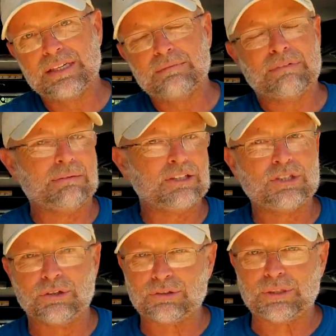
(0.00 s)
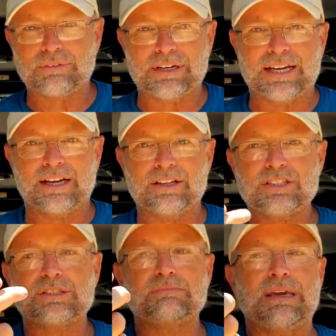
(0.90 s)
Maybe 2-3
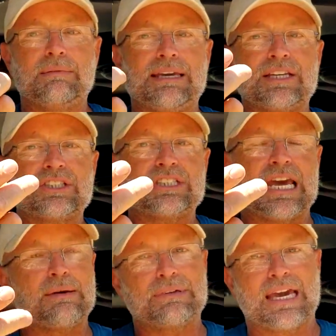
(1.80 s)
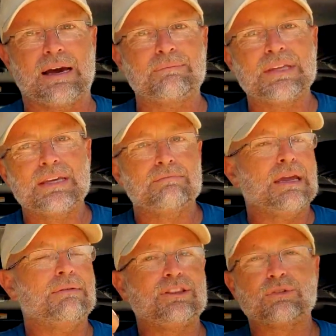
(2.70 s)
rounds, maybe a snap cap.
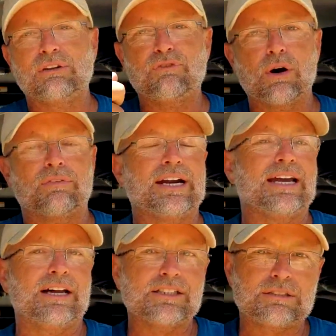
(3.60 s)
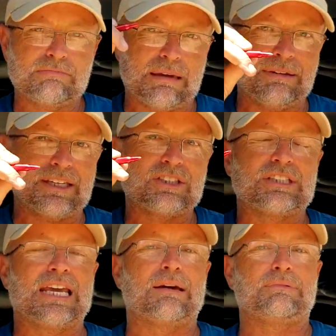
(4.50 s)
Maybe 3-4 rounds, maybe a
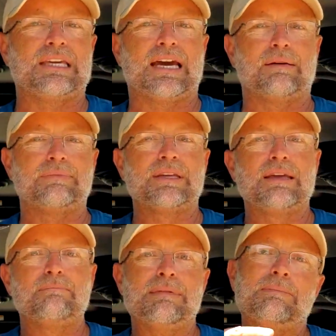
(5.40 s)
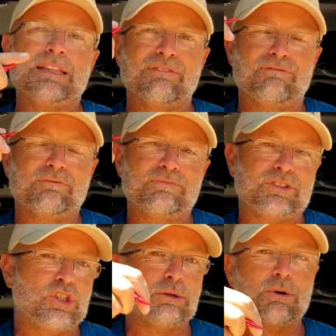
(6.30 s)
snap cap. Maybe the
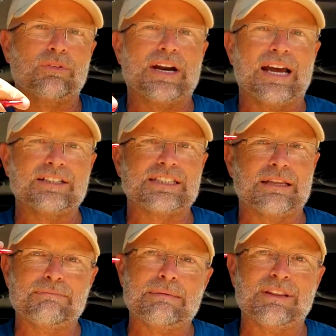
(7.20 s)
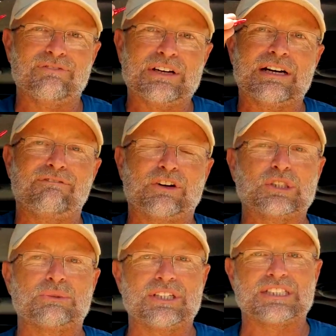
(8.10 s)
2 more rounds, and then maybe the very
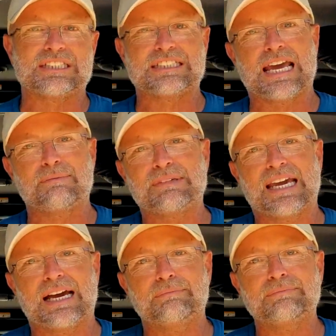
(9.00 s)
first one is a snap cap.